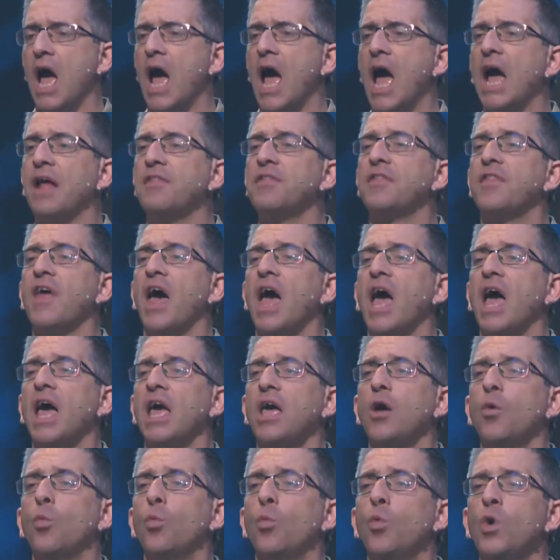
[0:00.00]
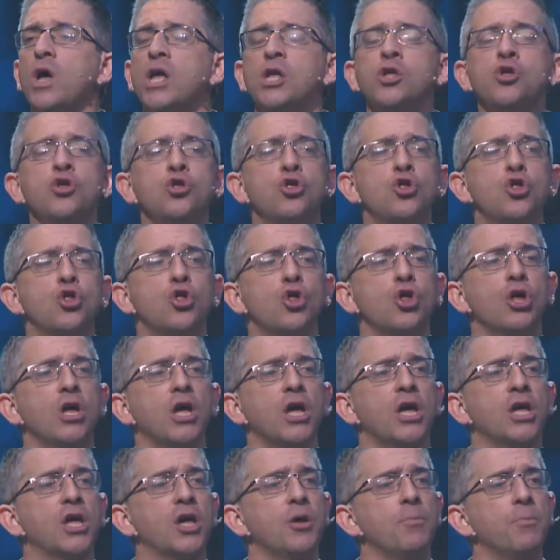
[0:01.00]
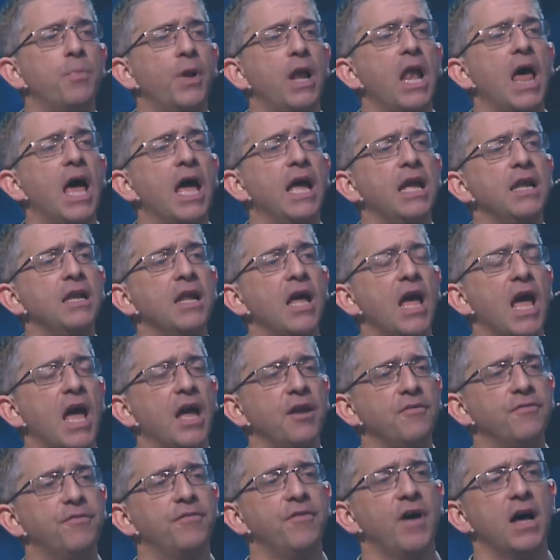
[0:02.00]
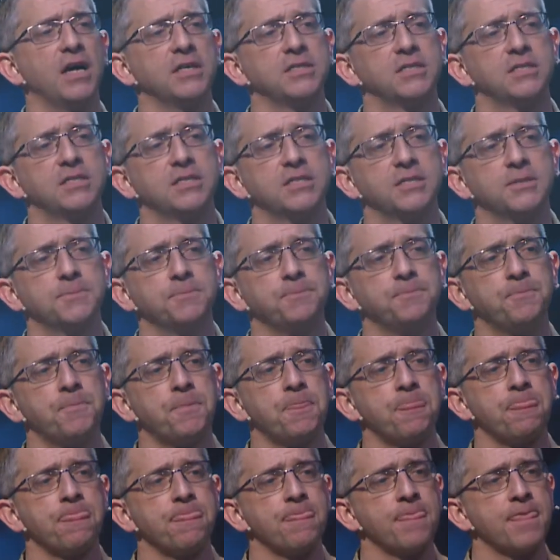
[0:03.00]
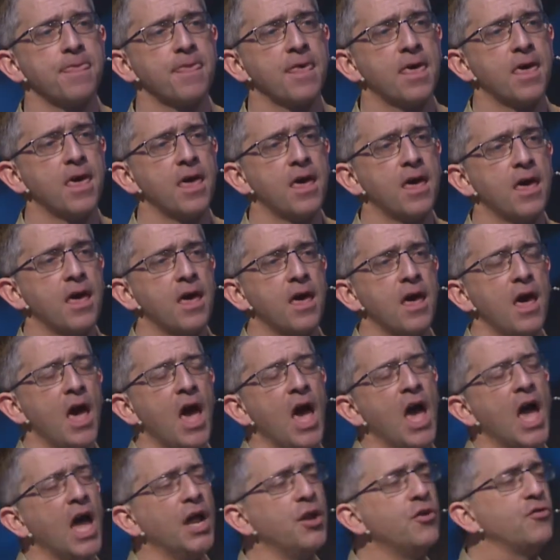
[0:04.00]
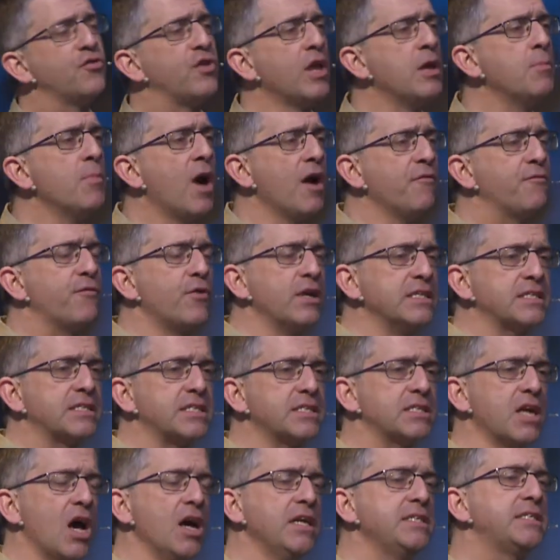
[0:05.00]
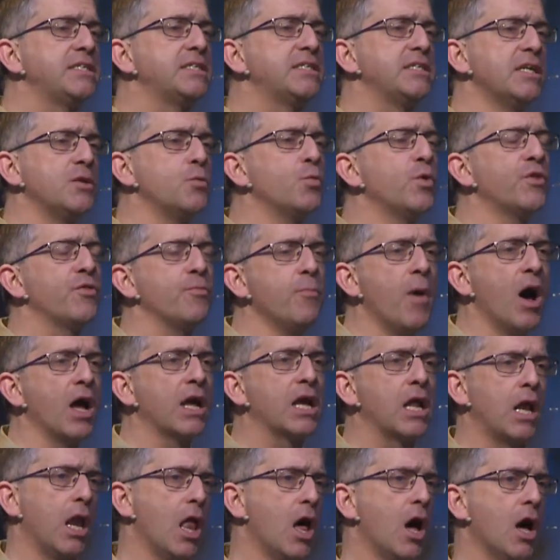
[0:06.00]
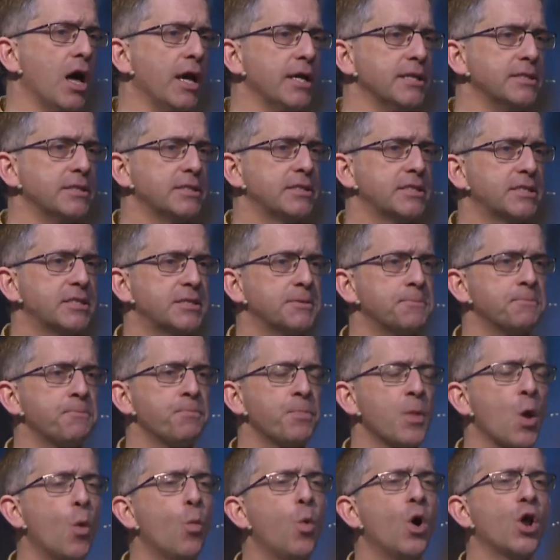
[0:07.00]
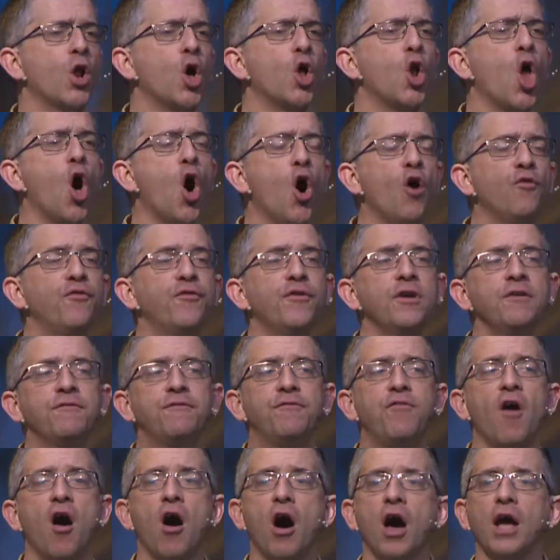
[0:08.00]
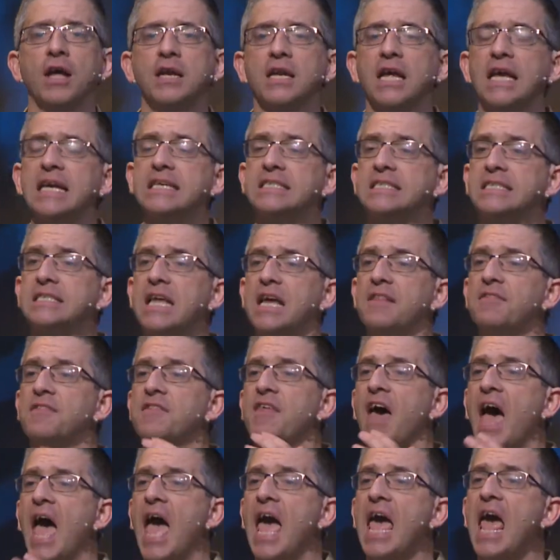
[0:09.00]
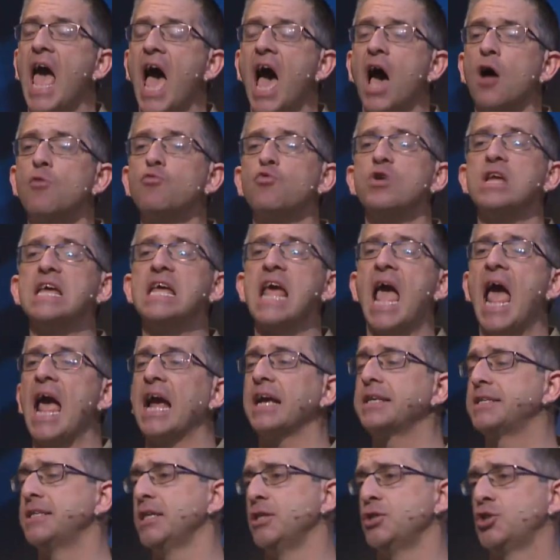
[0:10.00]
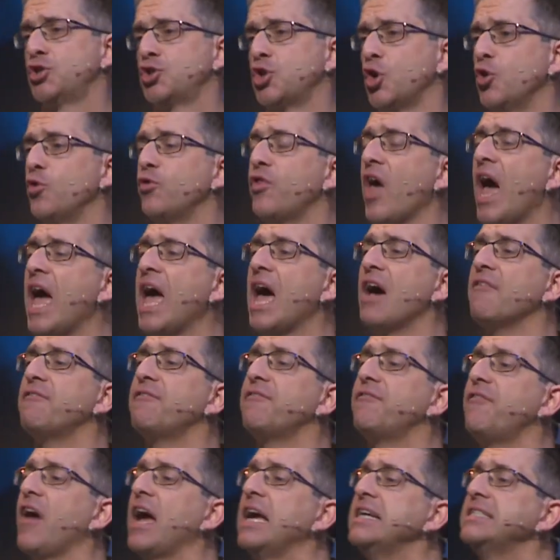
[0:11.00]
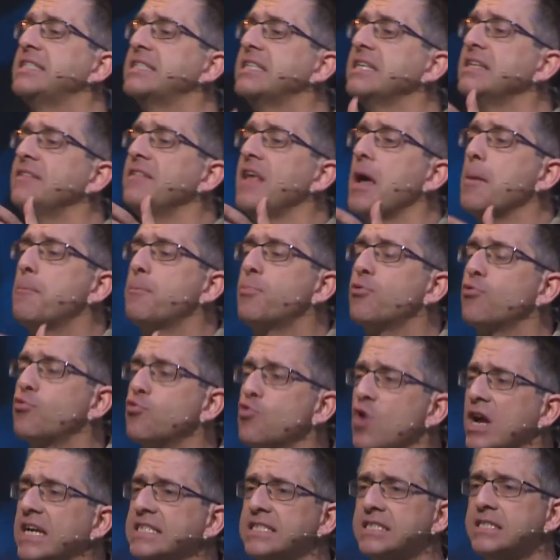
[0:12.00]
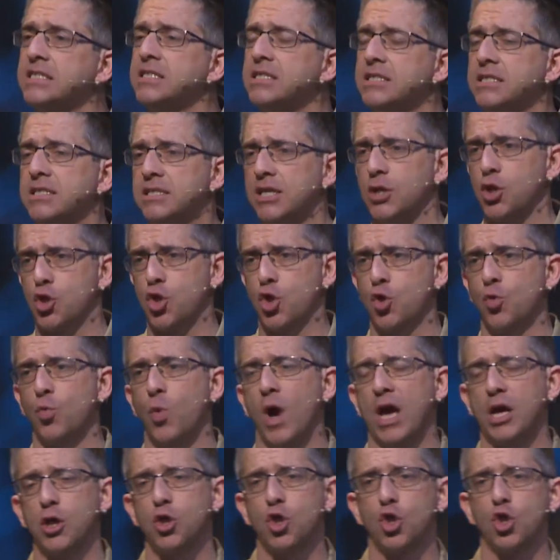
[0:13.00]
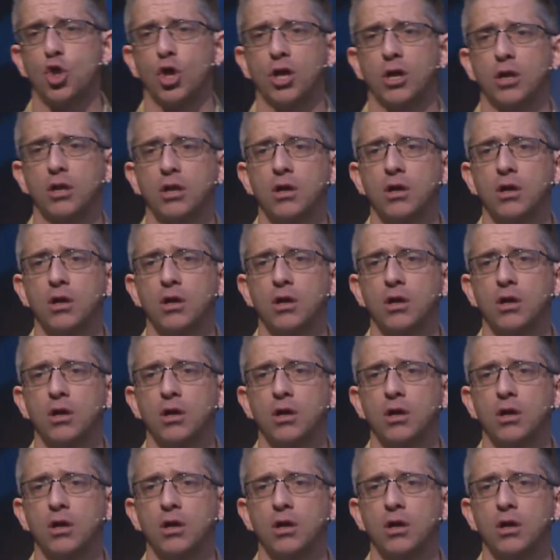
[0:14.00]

and they whinge, complain, and fuss. And you see, my friends, as I sit with my clients, what I'll often find is that they are reacting to, they are facing their present situation